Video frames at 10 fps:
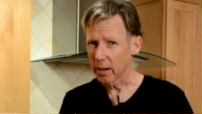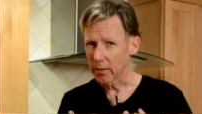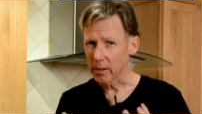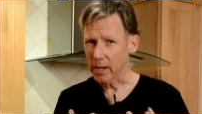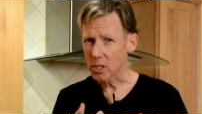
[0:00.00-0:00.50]

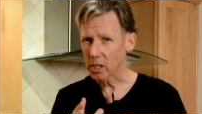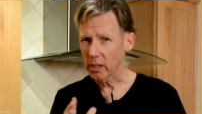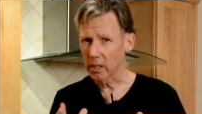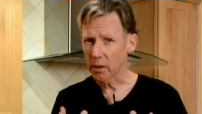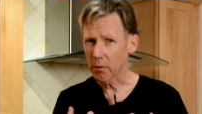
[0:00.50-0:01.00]
They take
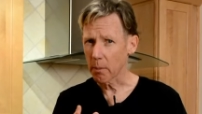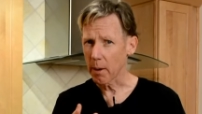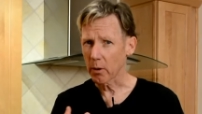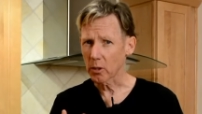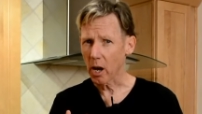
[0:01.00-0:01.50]
slightly different
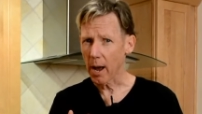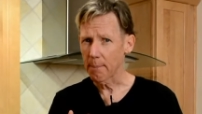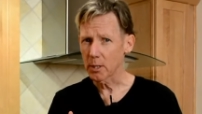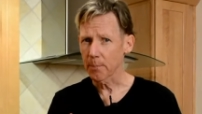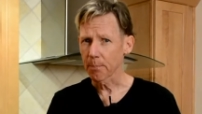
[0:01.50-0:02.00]
amount of times.